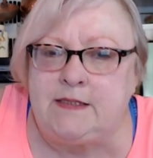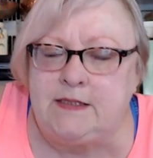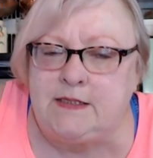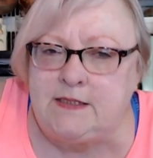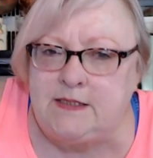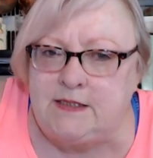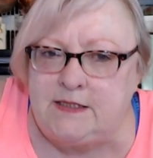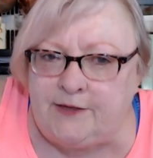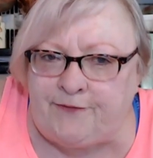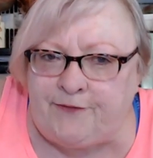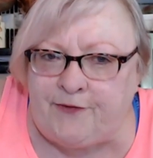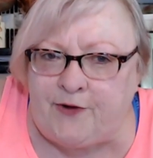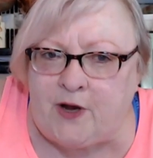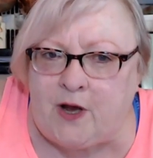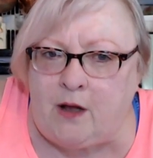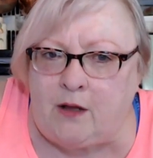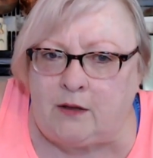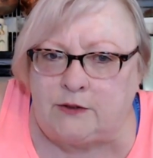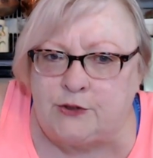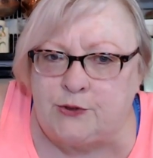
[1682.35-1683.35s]

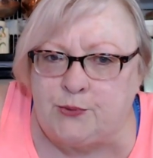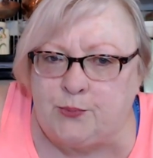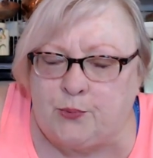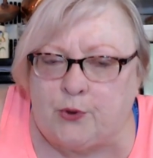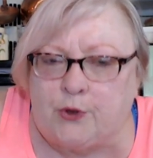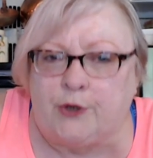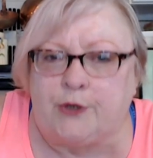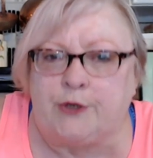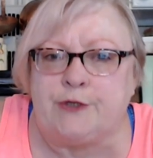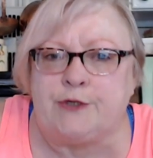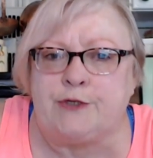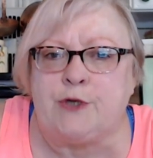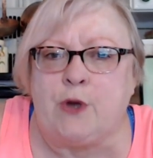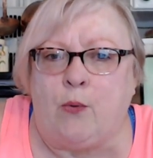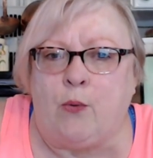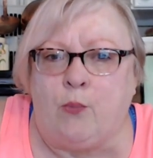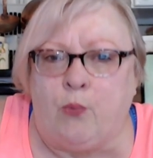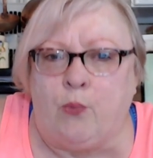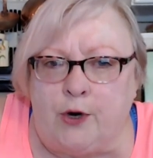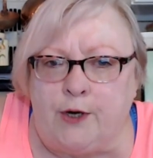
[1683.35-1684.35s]
difficult words,
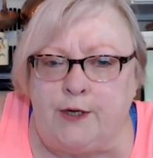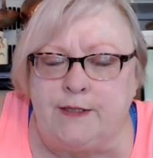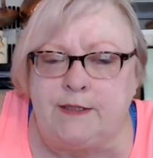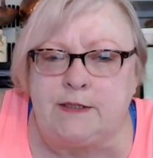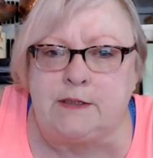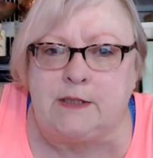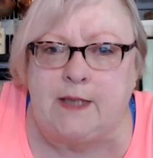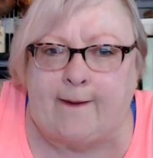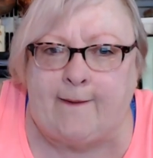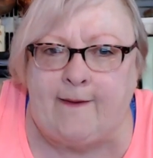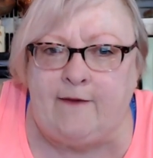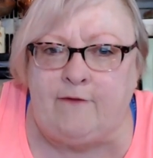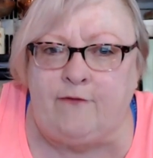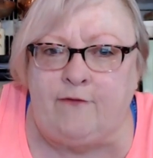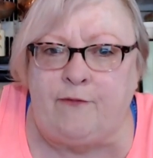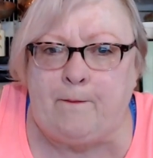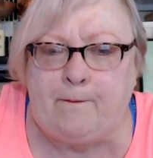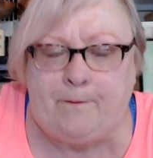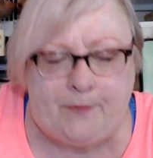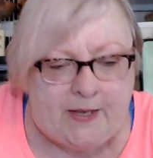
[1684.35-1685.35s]
words that give
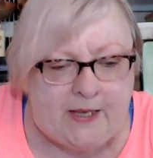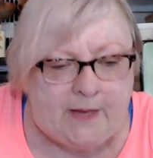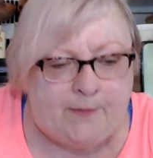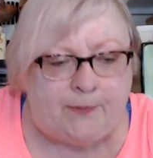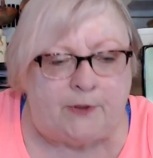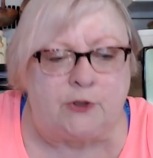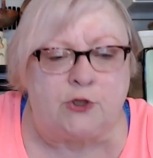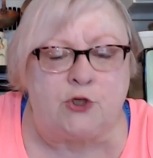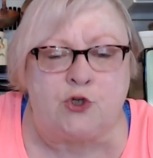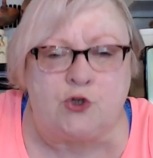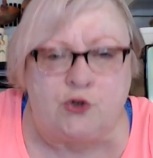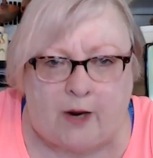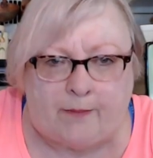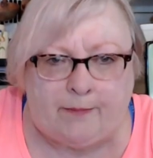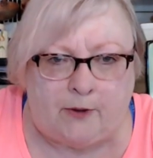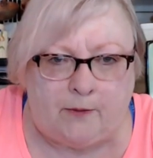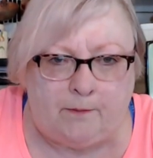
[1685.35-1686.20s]
people trouble.